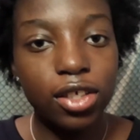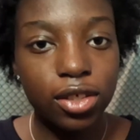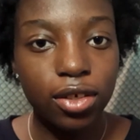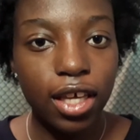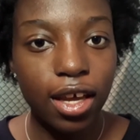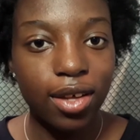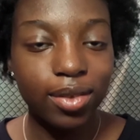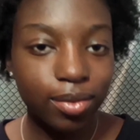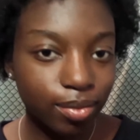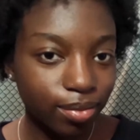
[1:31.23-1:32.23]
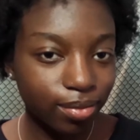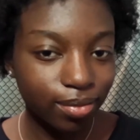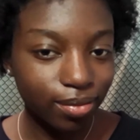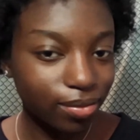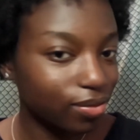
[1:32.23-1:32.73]
So yeah.
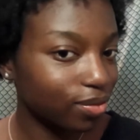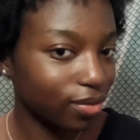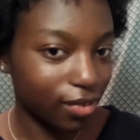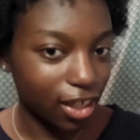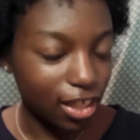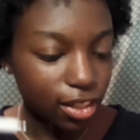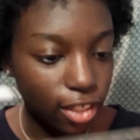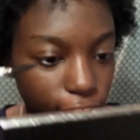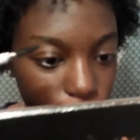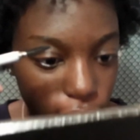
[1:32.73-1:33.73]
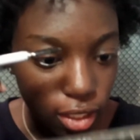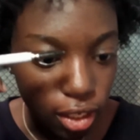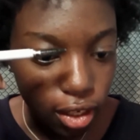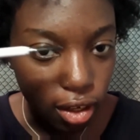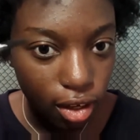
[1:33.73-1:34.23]
So let's start.
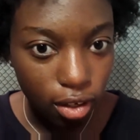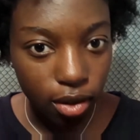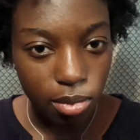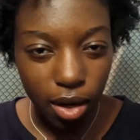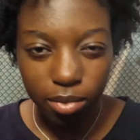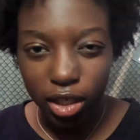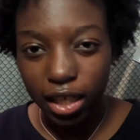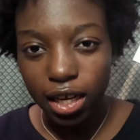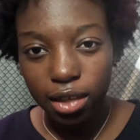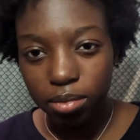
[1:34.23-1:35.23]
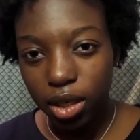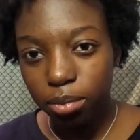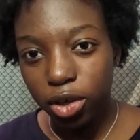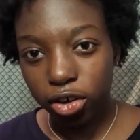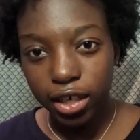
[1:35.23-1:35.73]
I'm looking at my
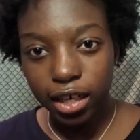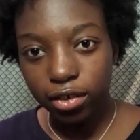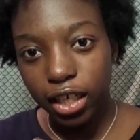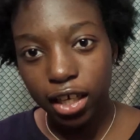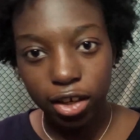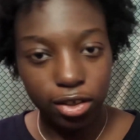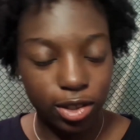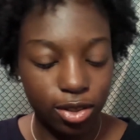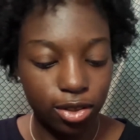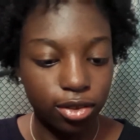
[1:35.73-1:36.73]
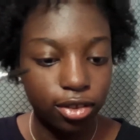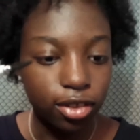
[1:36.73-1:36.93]
mirror down here, so